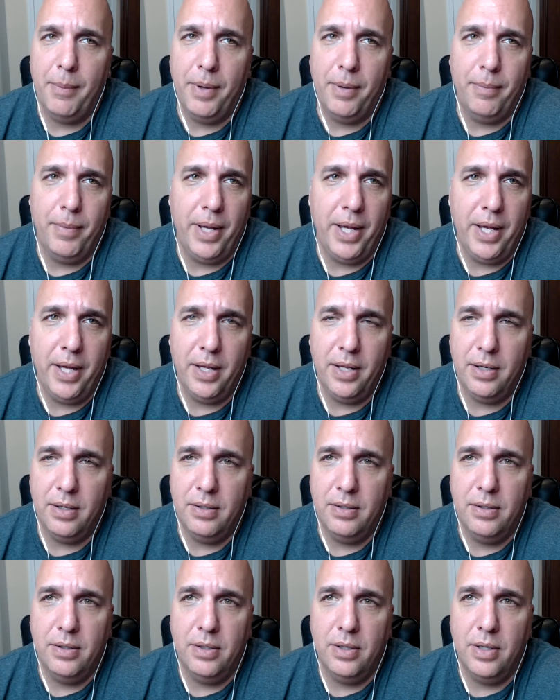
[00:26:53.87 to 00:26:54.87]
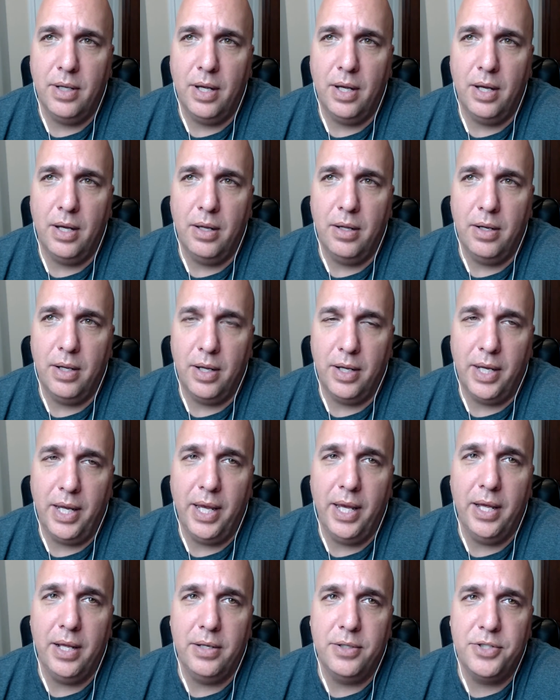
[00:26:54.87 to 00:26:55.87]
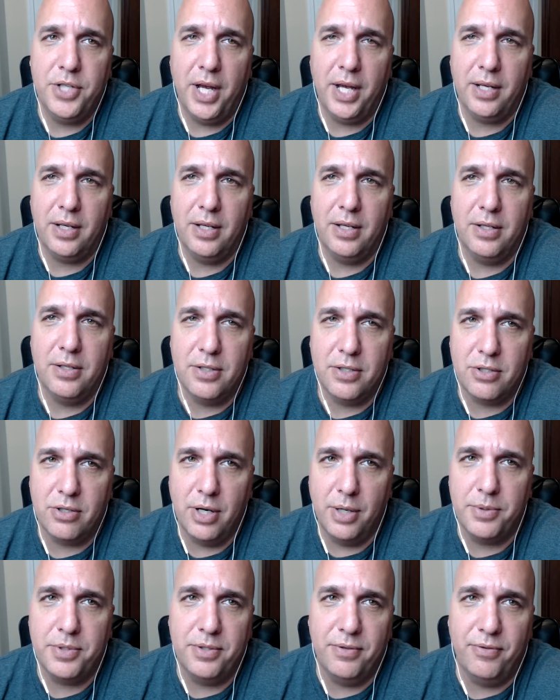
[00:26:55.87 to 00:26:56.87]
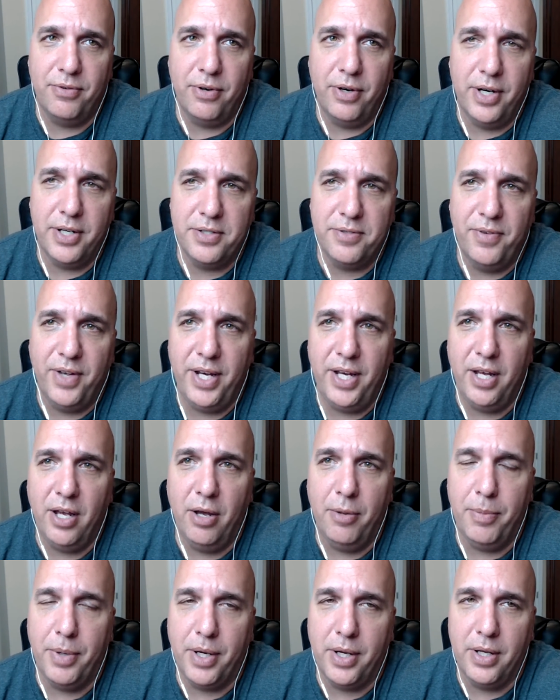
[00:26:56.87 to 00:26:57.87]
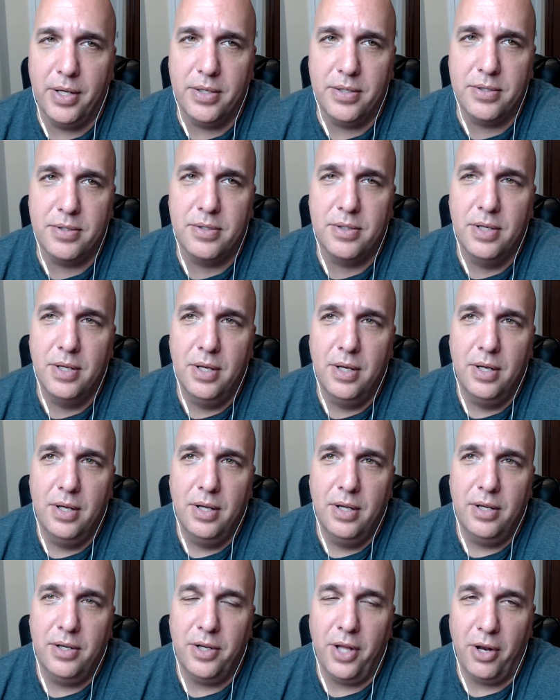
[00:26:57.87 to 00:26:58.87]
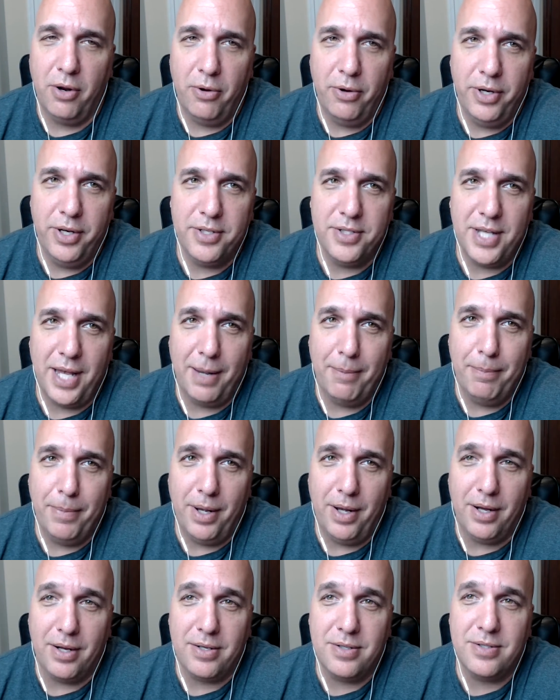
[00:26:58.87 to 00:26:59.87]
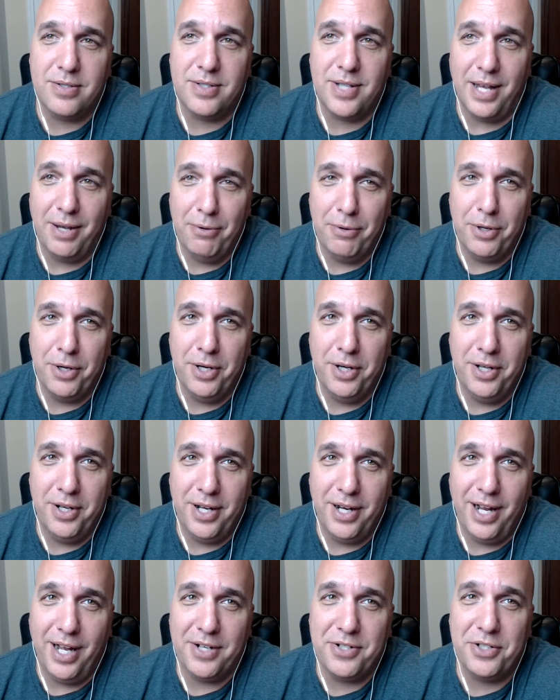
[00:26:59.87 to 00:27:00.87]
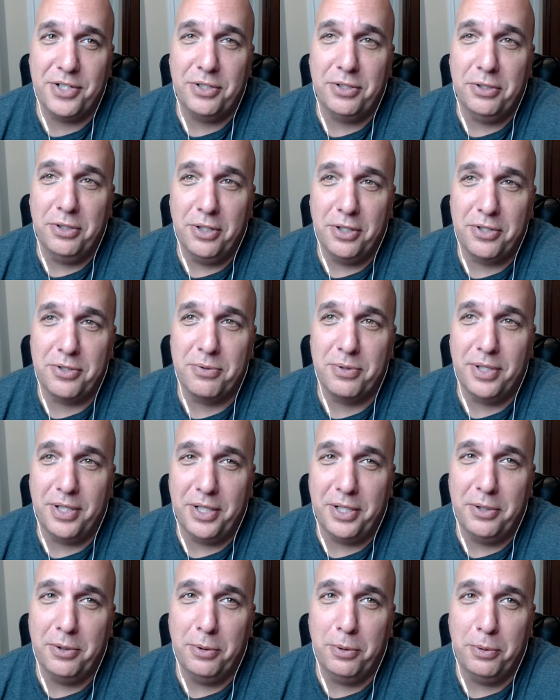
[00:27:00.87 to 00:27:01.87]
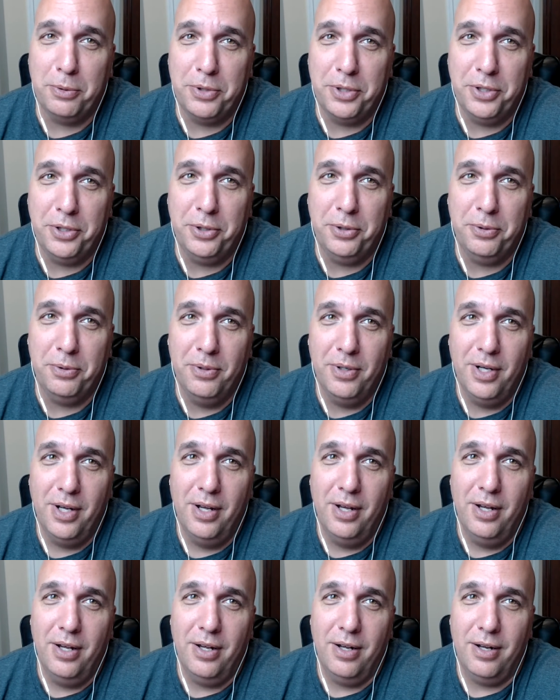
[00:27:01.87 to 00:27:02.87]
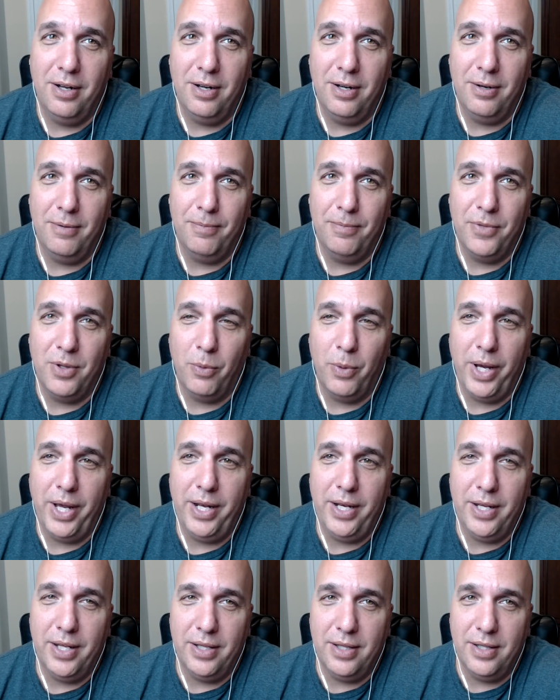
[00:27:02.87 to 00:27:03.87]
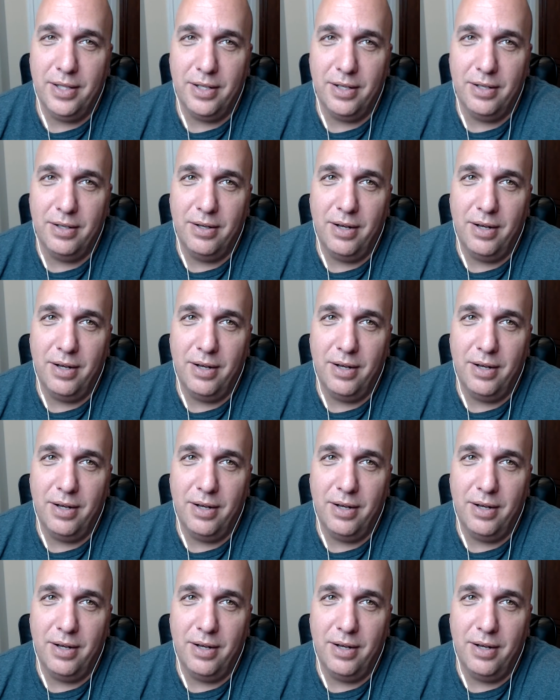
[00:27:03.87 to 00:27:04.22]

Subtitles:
but man, again, check the description for his video because not only does that box sound good, it actually looks really cool too. The way he did the